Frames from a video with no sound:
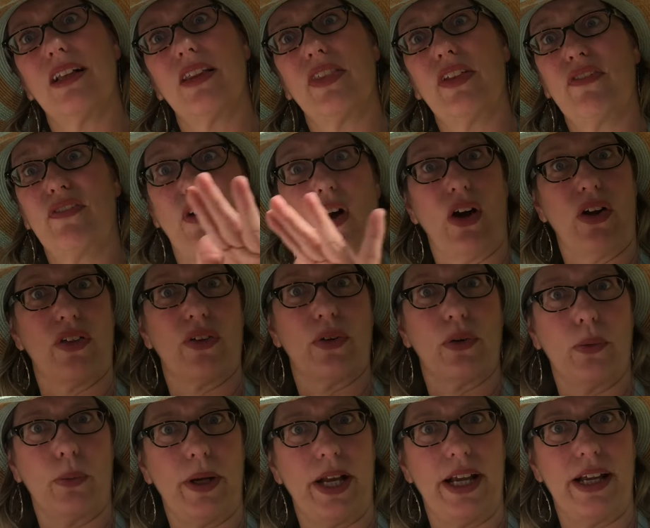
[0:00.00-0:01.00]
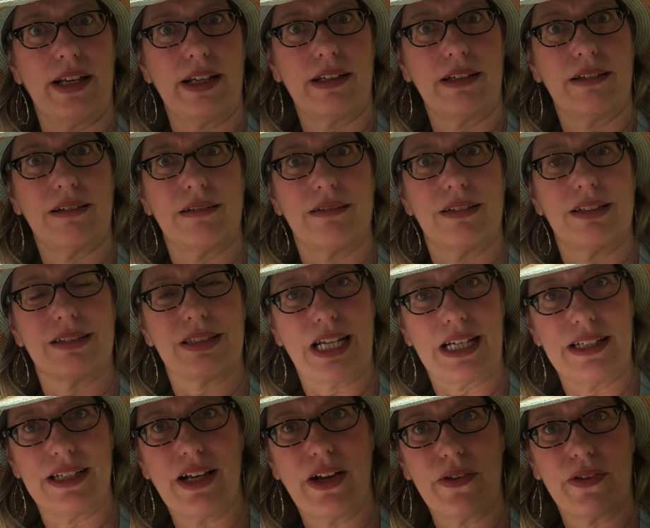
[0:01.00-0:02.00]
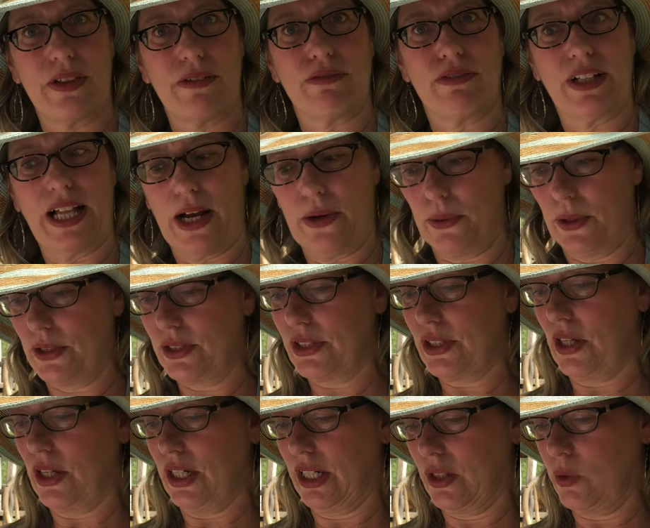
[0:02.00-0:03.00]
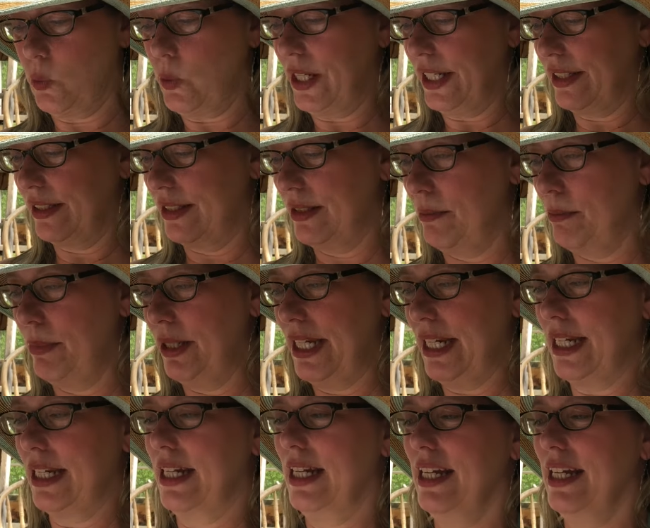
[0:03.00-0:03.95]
the farther away that they know the flowers are going to be.